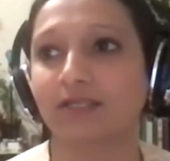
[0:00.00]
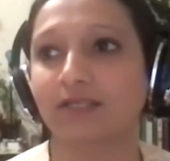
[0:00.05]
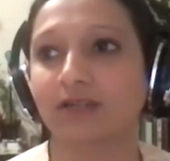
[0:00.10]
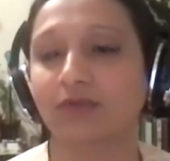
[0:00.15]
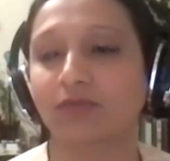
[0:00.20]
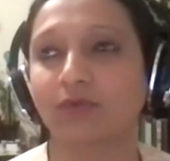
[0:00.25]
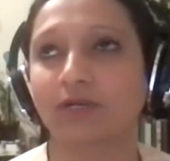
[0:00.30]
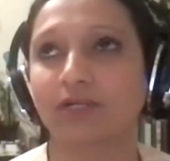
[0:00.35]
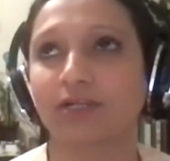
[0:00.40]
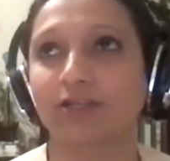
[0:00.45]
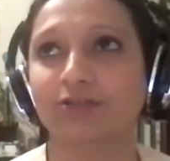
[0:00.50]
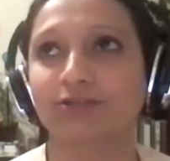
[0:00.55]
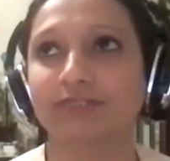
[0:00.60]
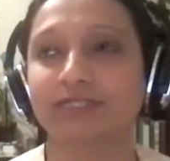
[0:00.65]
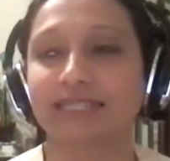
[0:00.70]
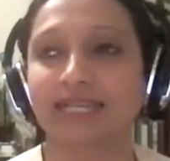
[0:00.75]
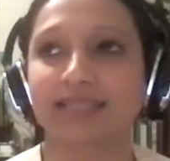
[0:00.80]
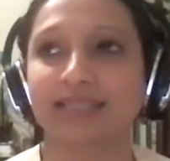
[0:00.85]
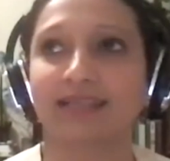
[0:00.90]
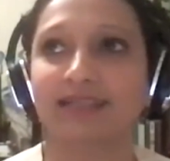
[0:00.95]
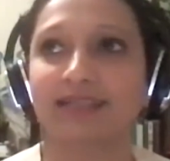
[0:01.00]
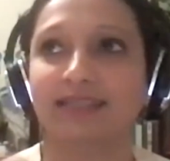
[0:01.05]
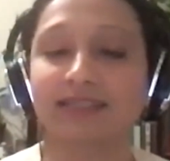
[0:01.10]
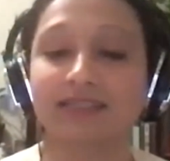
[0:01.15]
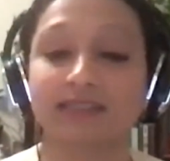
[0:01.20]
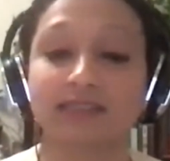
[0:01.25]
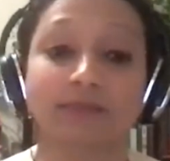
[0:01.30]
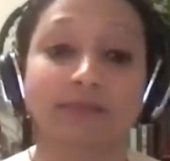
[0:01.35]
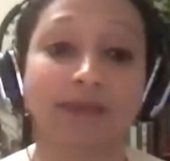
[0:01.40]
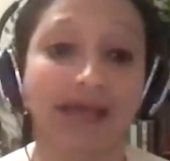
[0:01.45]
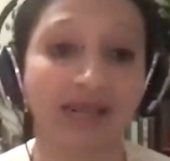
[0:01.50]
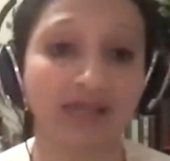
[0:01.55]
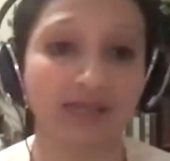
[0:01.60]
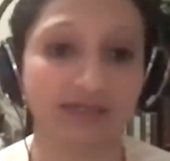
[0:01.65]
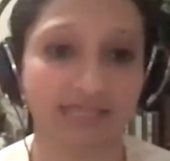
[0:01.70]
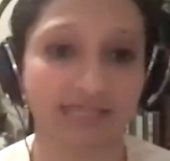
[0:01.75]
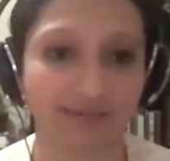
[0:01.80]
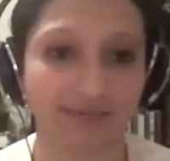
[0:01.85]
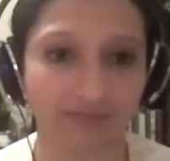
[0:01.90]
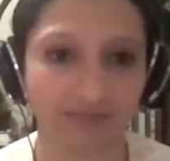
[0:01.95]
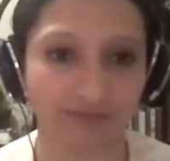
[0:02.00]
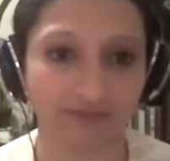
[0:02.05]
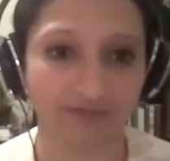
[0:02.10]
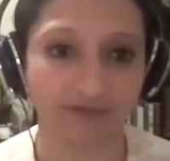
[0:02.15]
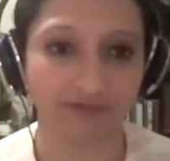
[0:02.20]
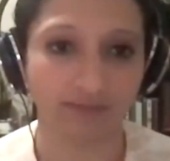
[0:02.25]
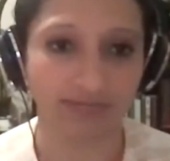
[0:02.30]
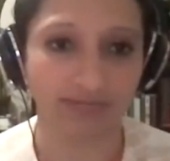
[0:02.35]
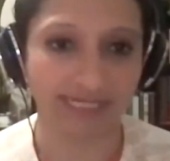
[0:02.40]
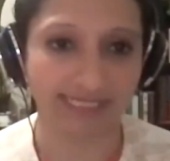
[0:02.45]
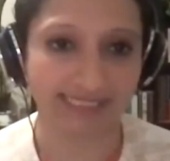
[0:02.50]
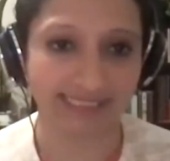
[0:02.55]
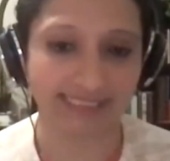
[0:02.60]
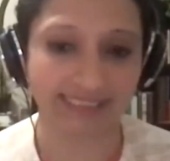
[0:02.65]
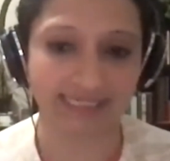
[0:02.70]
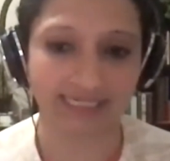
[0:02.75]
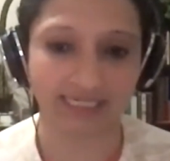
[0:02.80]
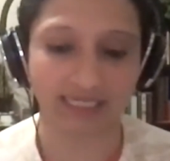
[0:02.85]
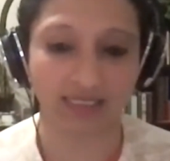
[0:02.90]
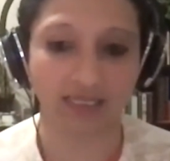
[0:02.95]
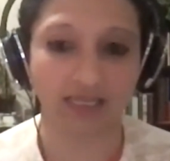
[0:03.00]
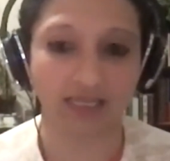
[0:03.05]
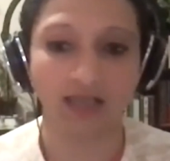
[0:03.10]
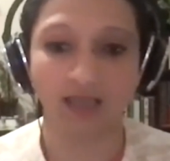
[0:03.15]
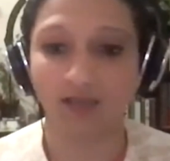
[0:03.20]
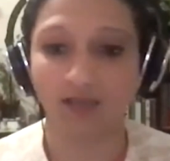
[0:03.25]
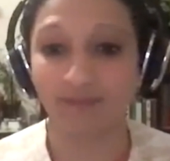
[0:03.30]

one could say that there's maladaptive plasticity.